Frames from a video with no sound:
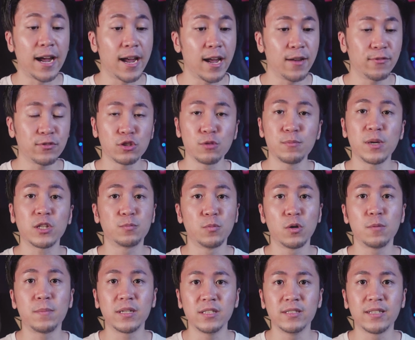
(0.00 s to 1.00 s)
I have so much
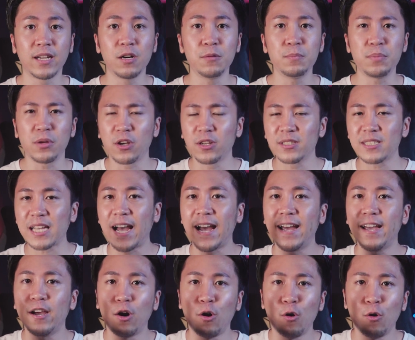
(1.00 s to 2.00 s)
more money now because
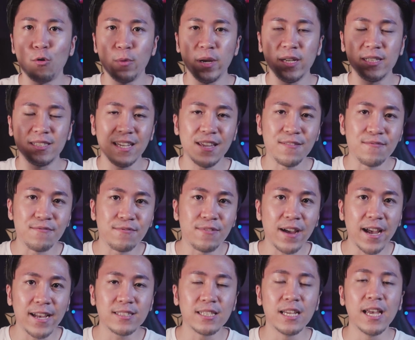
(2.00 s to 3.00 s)
I always
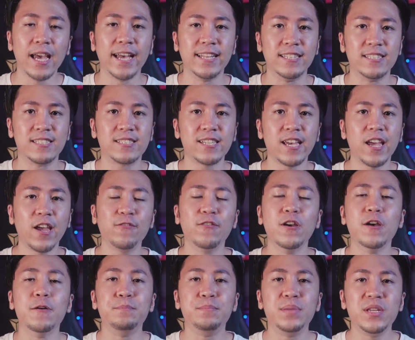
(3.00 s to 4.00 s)
invest and
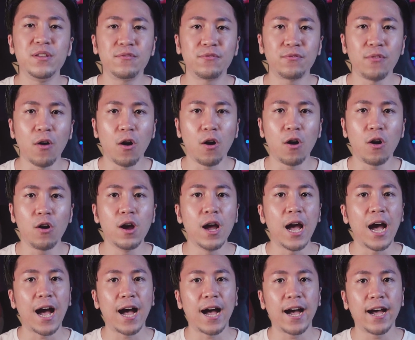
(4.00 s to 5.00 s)
save before
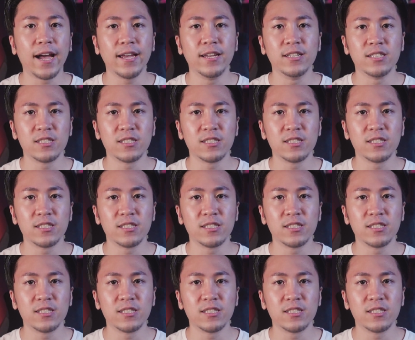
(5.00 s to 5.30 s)
I